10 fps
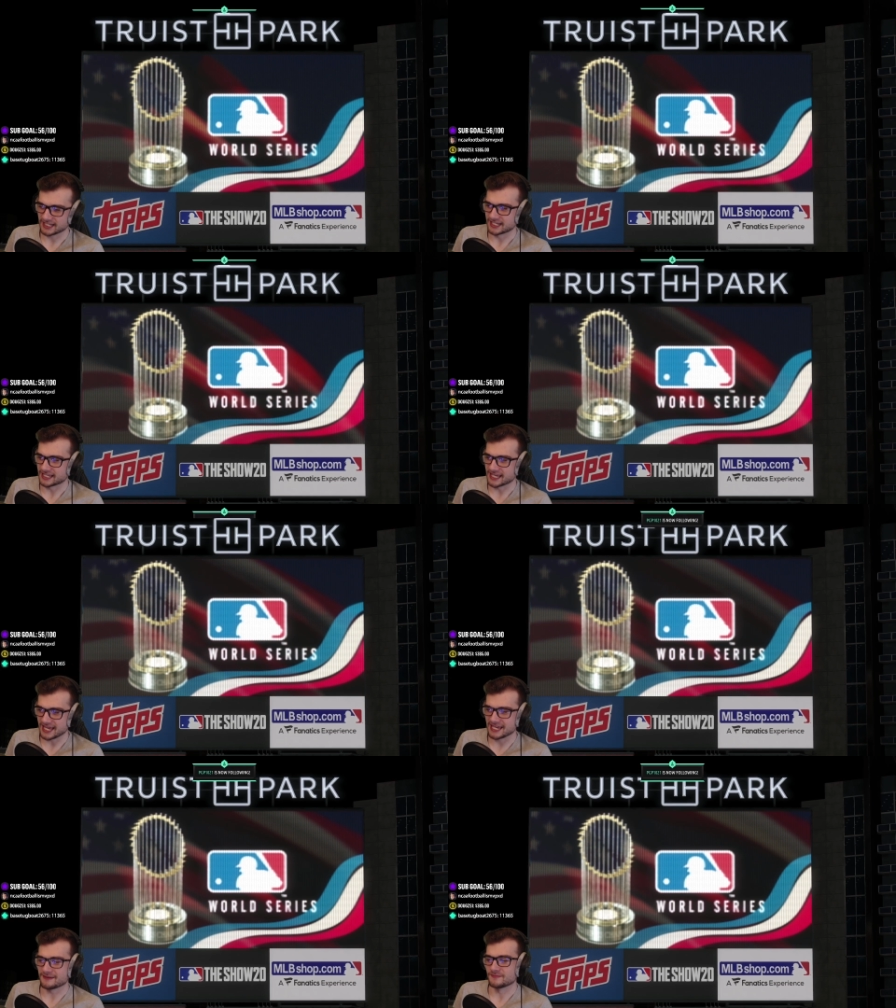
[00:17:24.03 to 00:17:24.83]
a
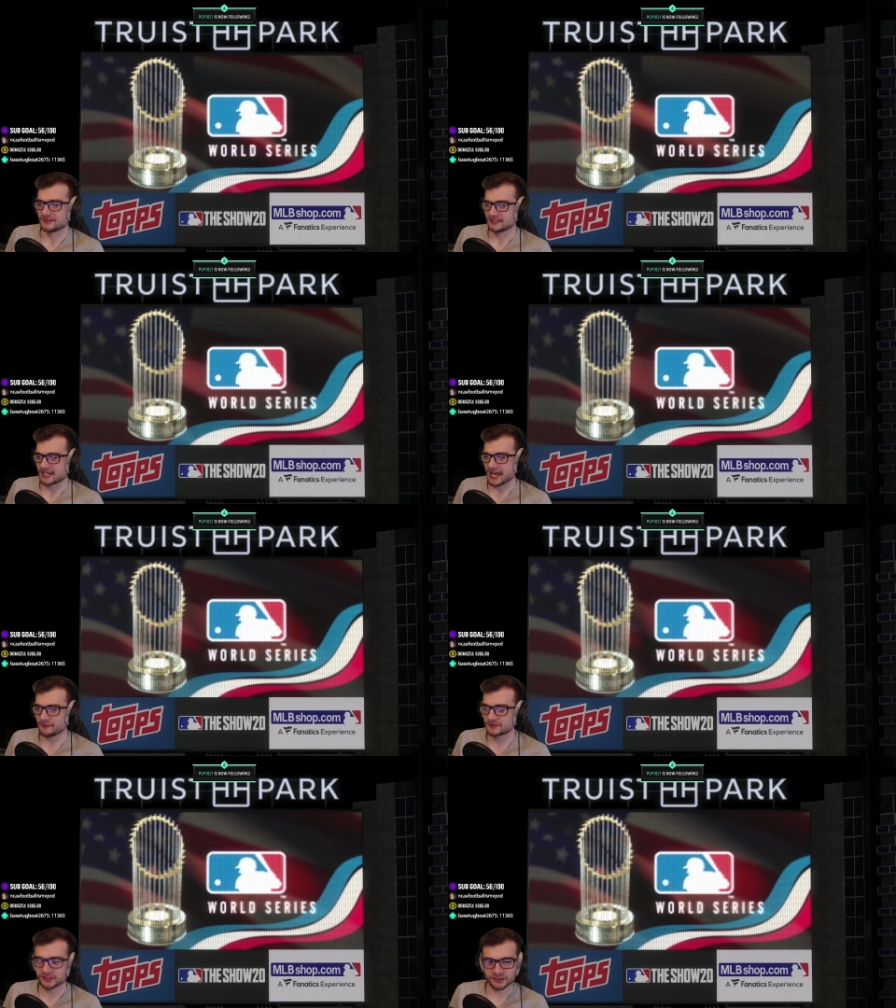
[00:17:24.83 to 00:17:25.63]
game.
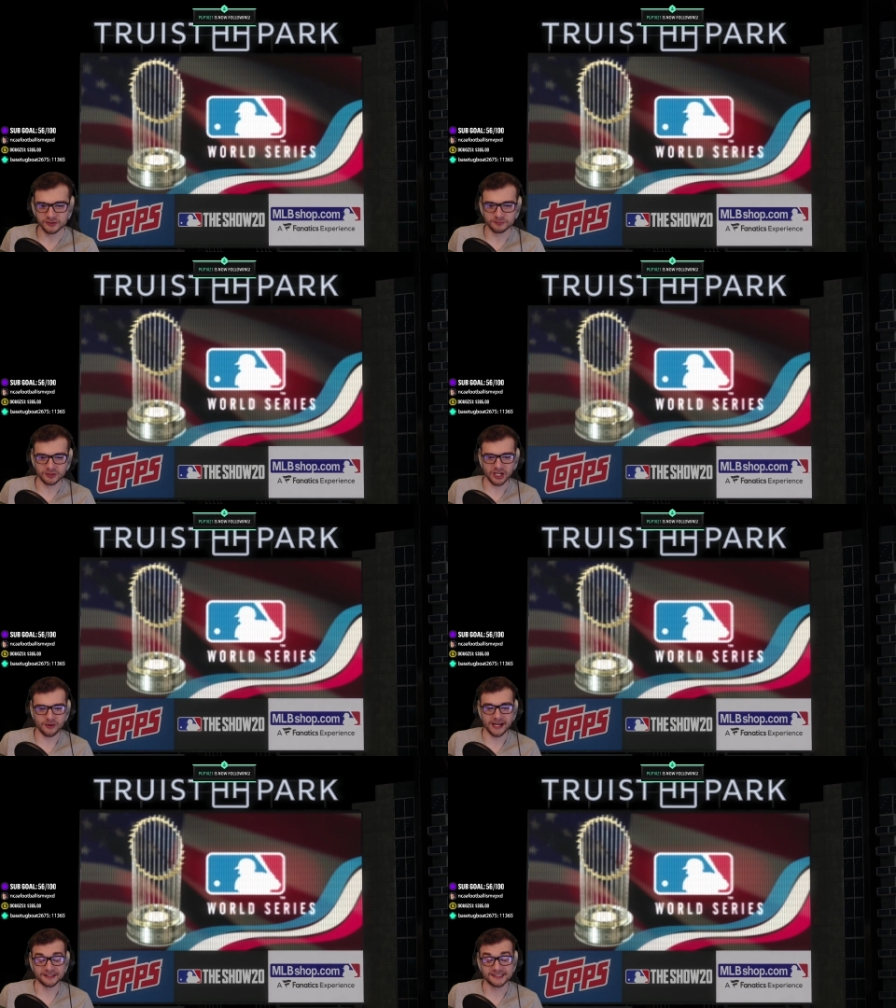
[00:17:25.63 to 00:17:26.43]
Absolute
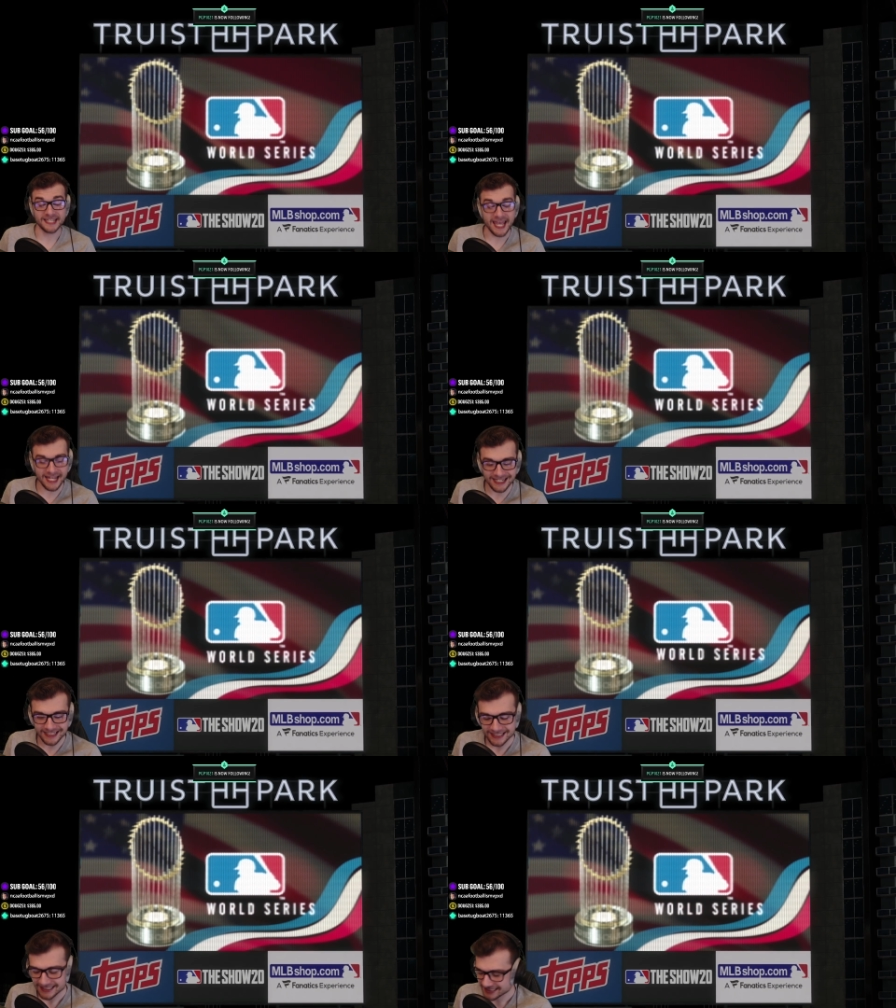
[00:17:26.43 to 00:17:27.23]
blowout.
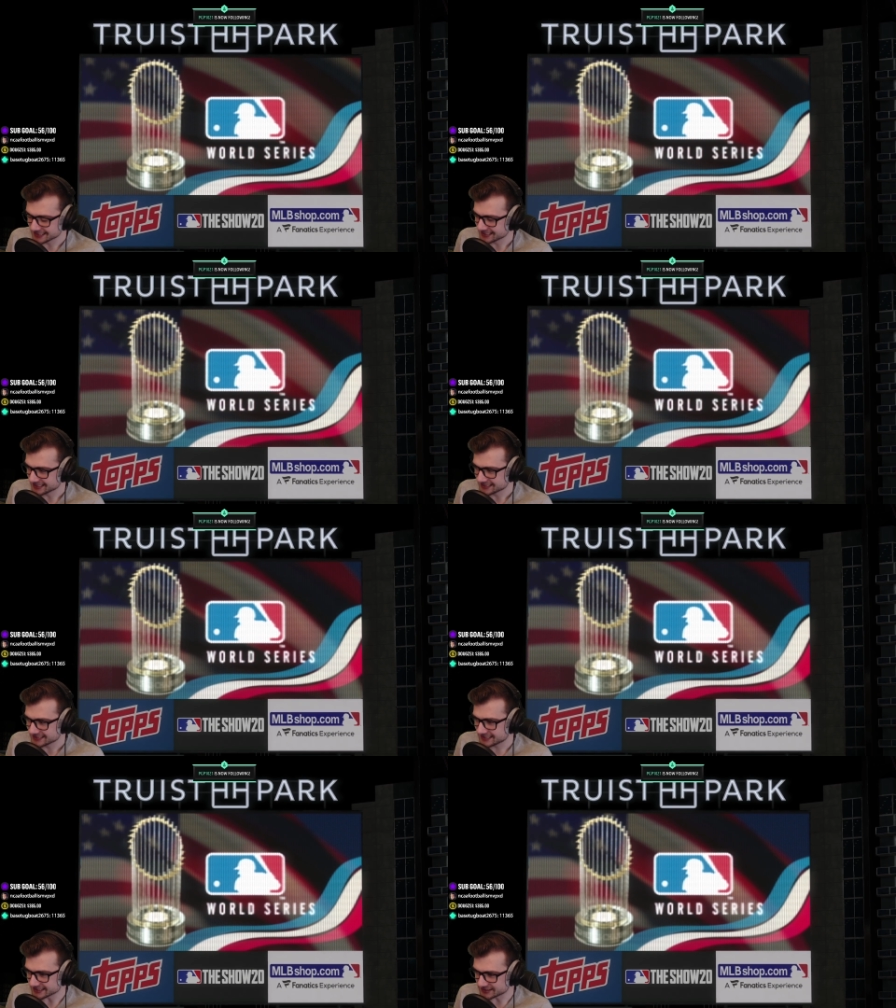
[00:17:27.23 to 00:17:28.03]
10 to